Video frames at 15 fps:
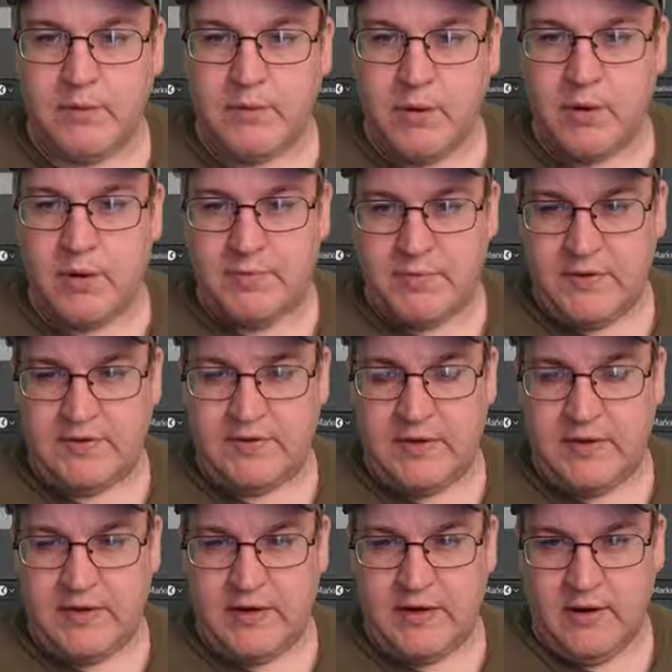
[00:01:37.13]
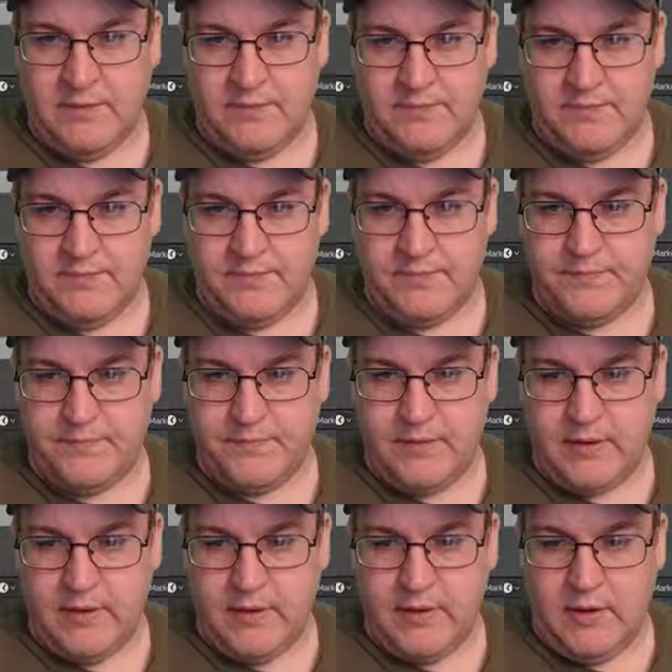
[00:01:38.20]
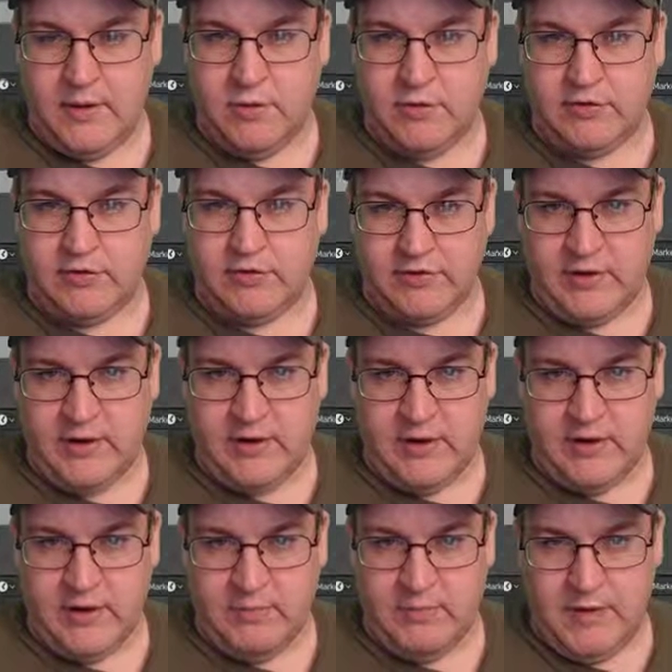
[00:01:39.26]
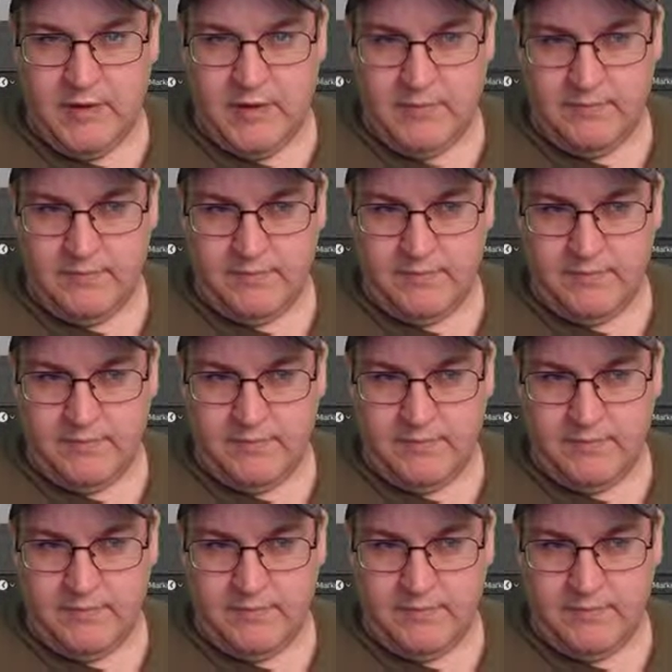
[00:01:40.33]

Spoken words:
load up the scene here. What you're seeing here, me